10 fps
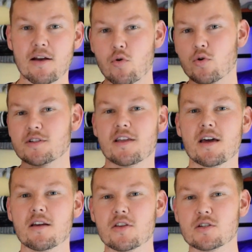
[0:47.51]
And of course at
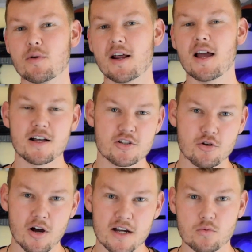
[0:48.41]
the end of this one I asked
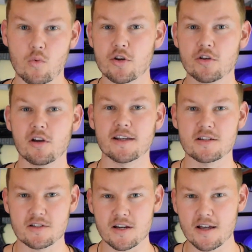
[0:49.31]
you guys what you'd like
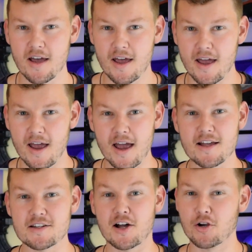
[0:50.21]
to see,
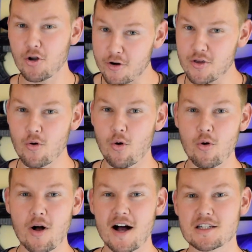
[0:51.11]
and a lot of you
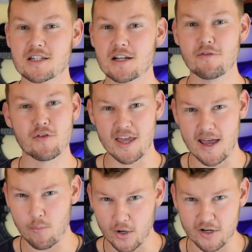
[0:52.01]
all asked for the
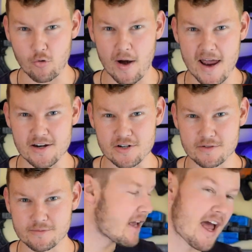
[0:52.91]
M1 Garand.
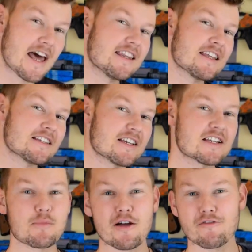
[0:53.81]
And this is
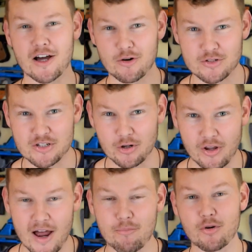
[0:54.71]
my final result.
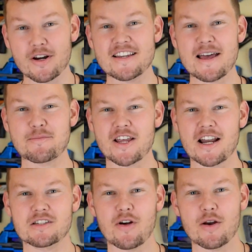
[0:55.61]
I'm pretty damn
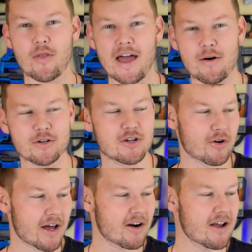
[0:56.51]
satisfied with how it
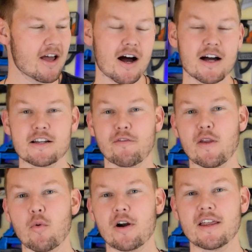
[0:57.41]
turned out. I definitely
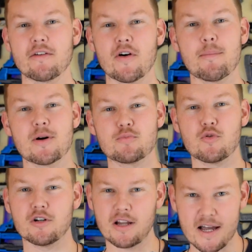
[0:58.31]
wanted to give it a much more
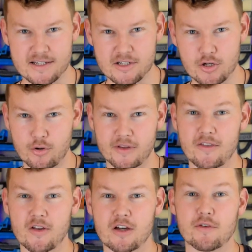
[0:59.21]
lighter tone
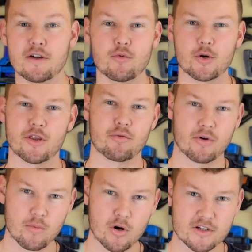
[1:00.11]
than the Gewehr
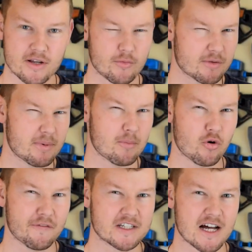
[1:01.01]
43 was. It was a bit more
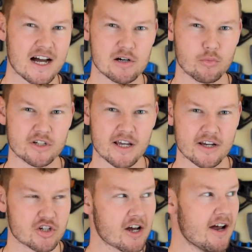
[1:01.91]
of a darker wood
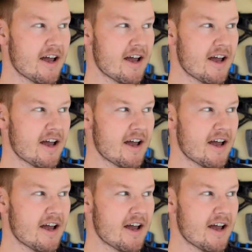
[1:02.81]
texture.